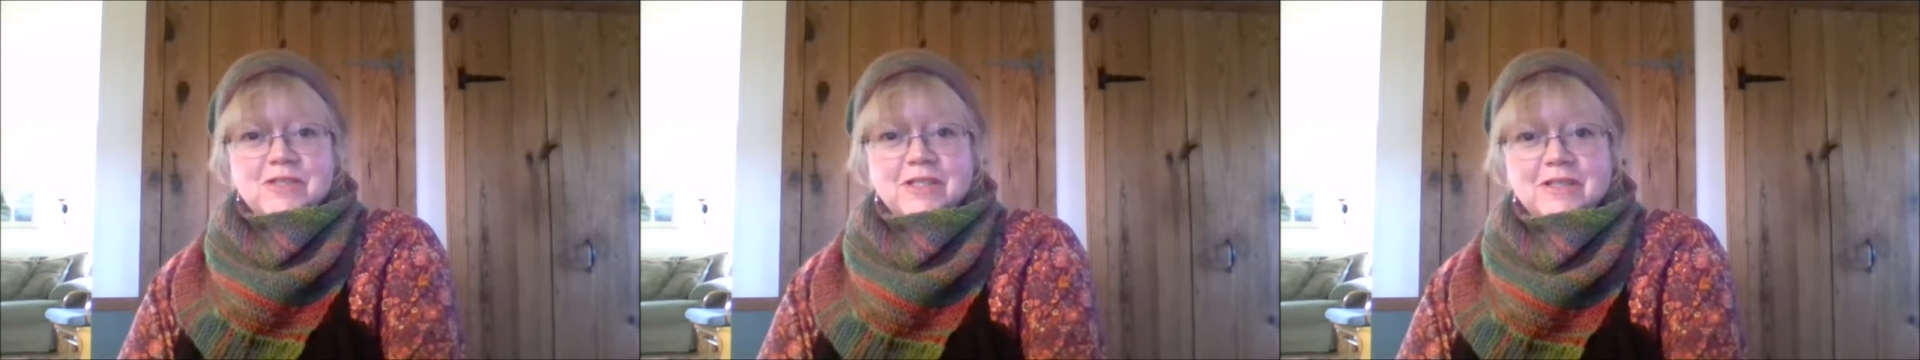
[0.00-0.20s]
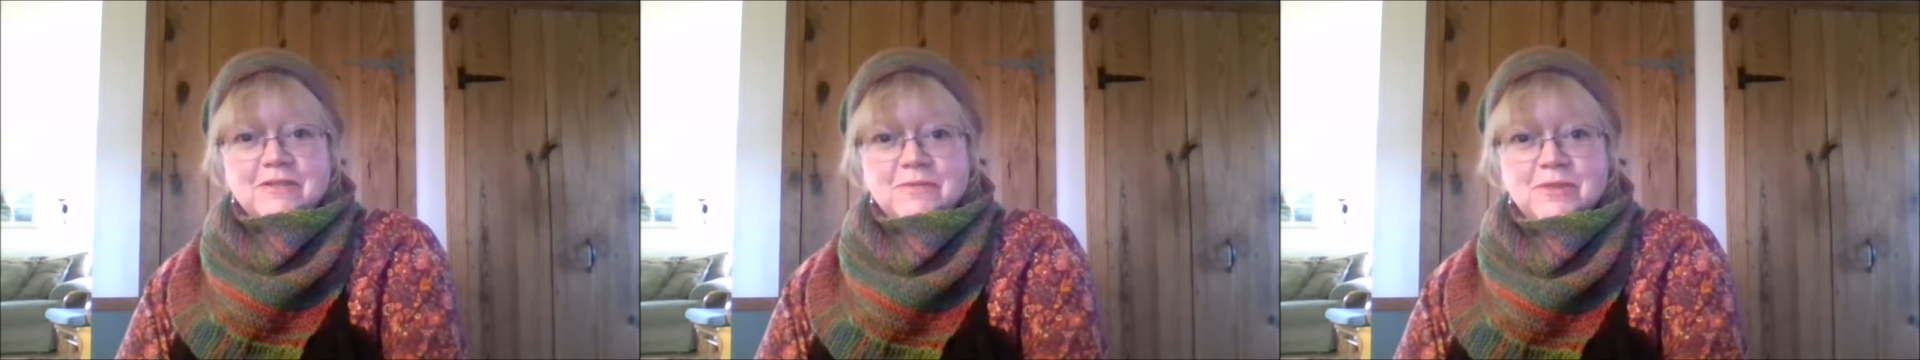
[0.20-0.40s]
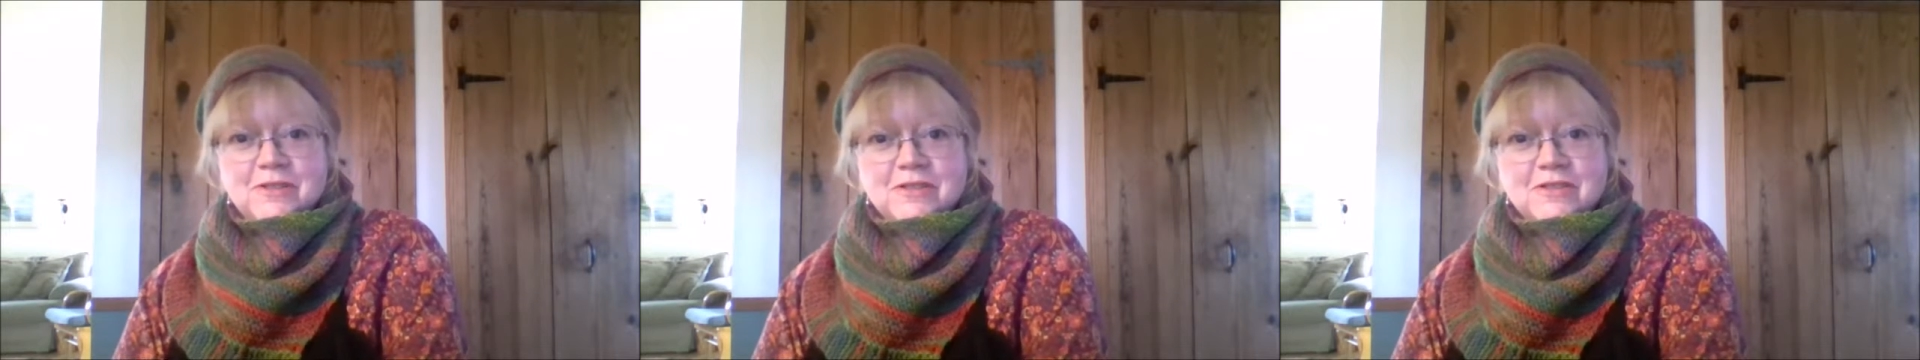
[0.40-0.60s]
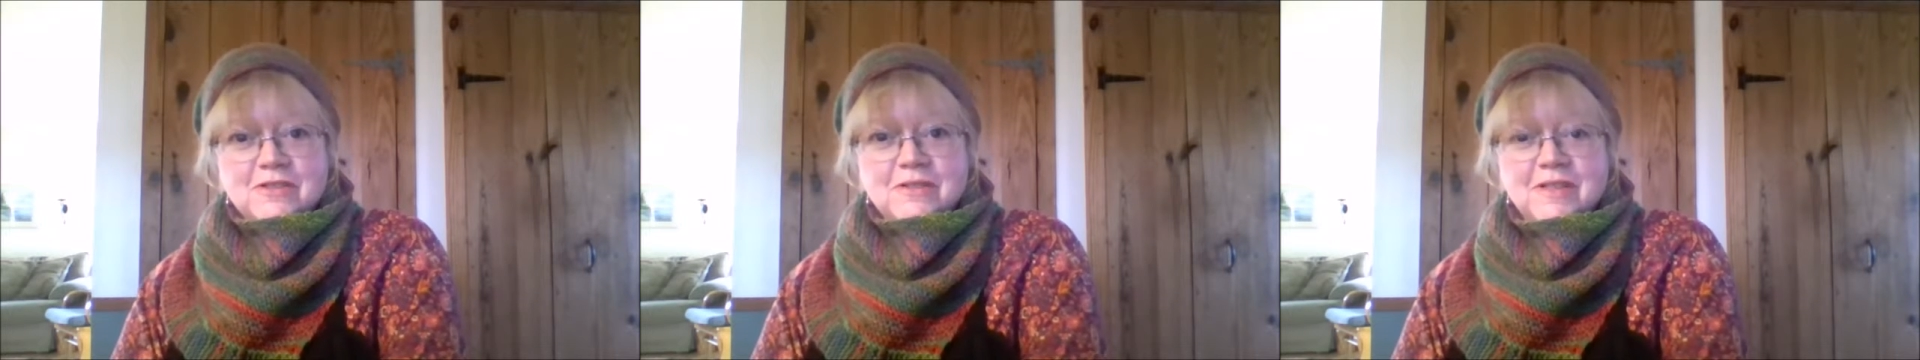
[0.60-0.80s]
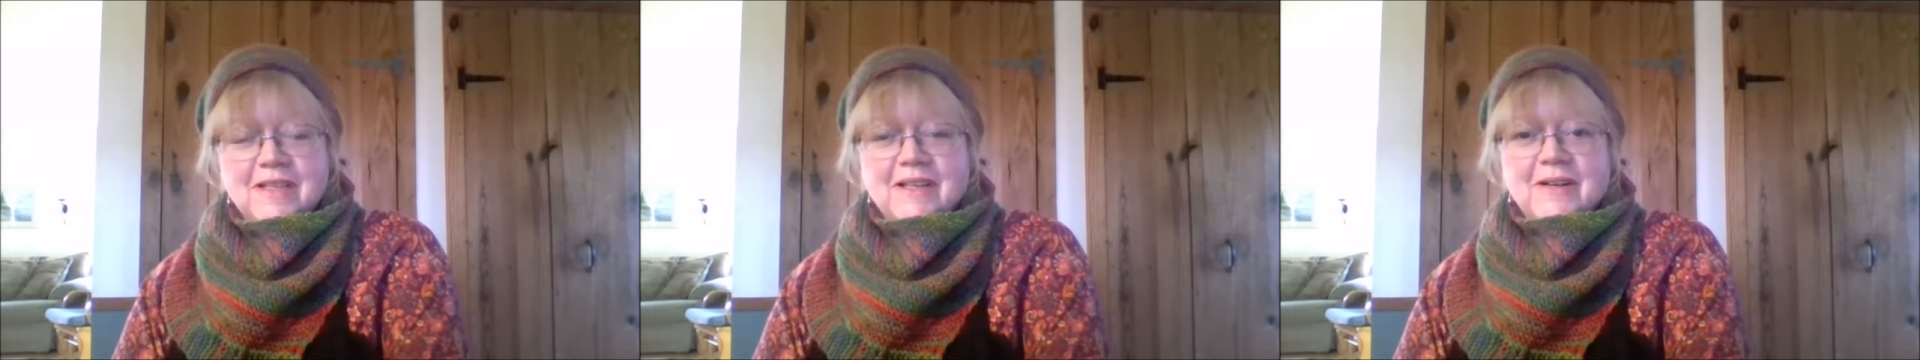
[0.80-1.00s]
Chickenwood
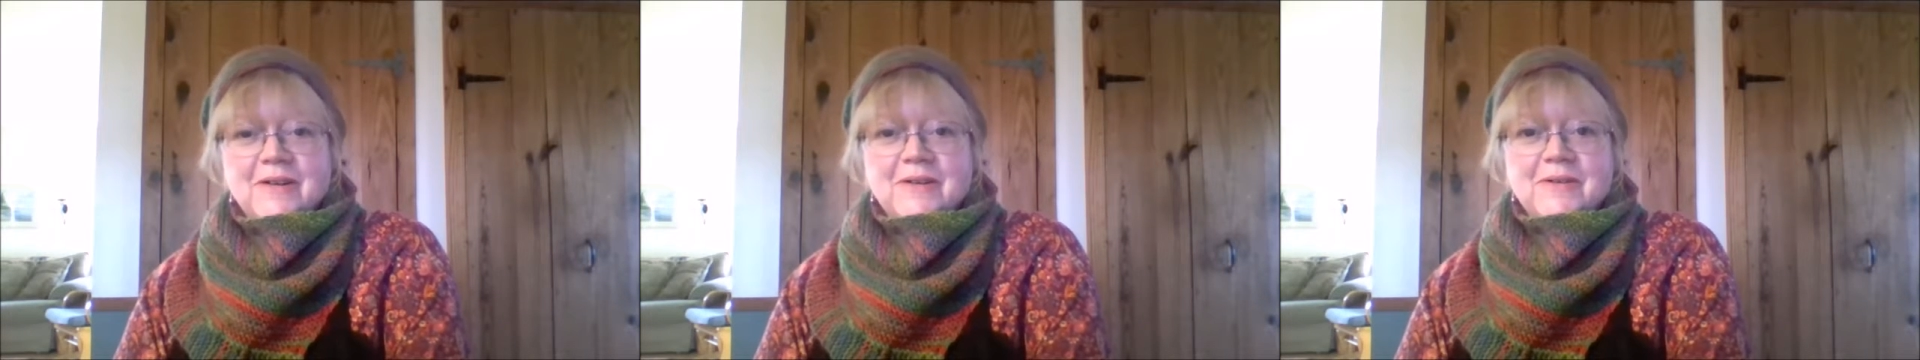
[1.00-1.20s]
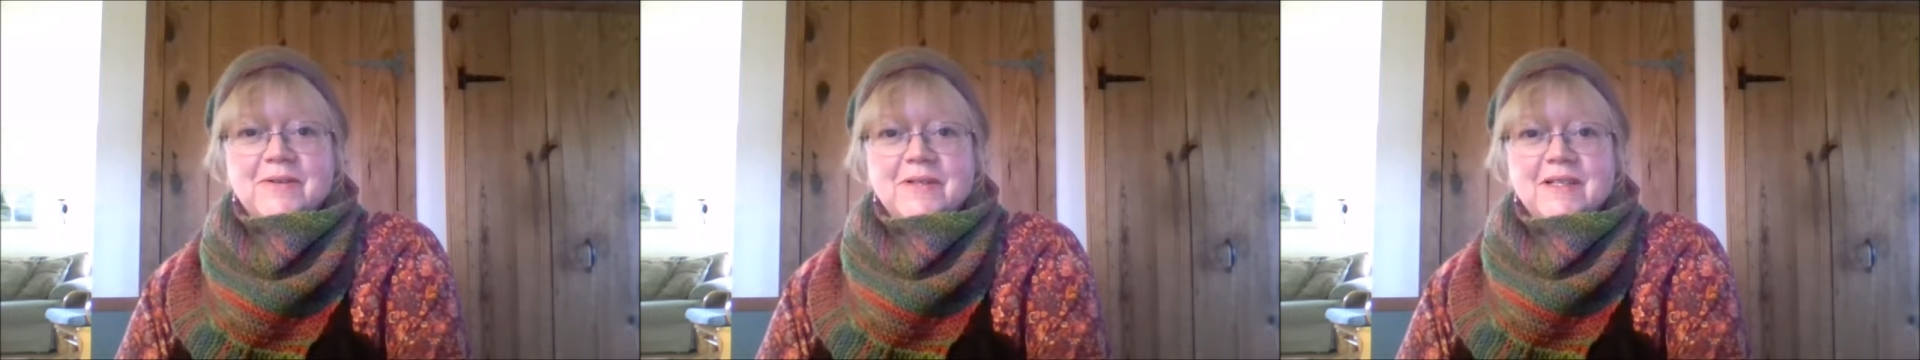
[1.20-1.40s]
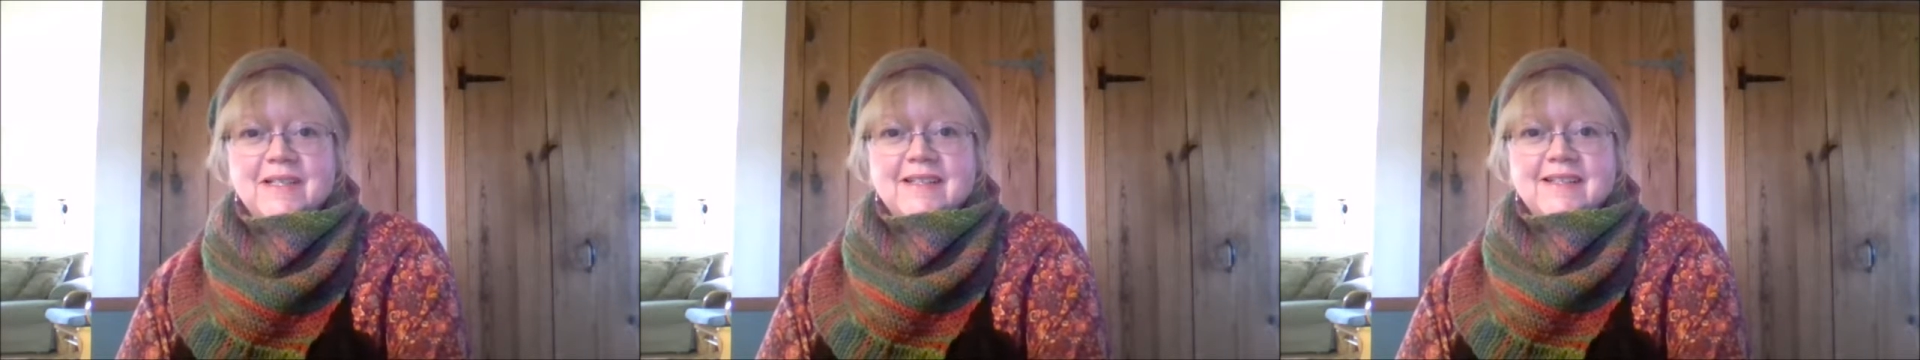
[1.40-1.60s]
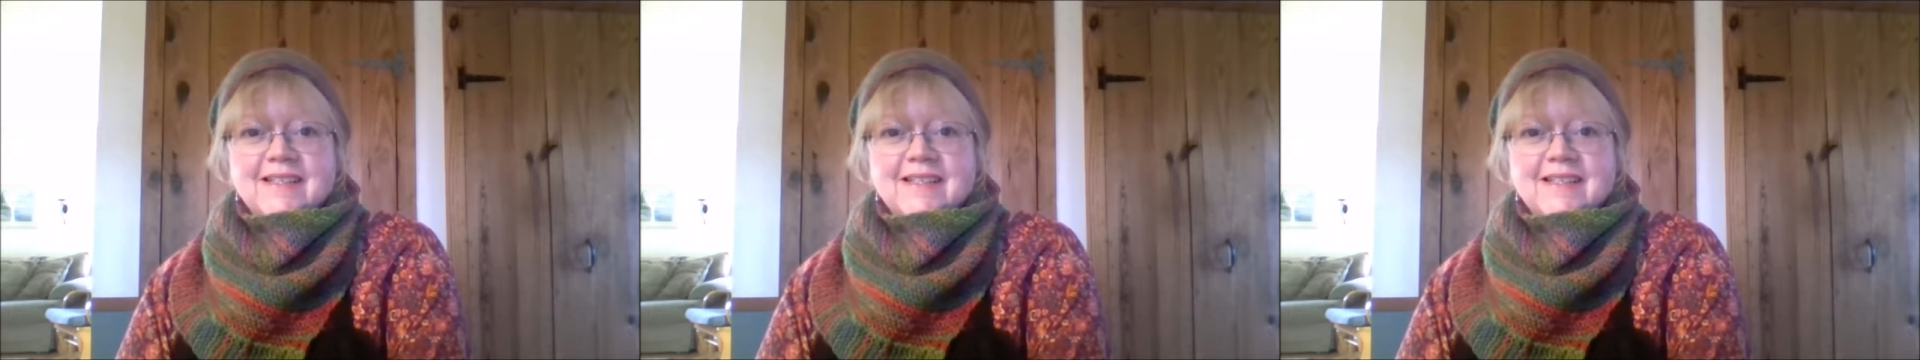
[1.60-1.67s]
Studio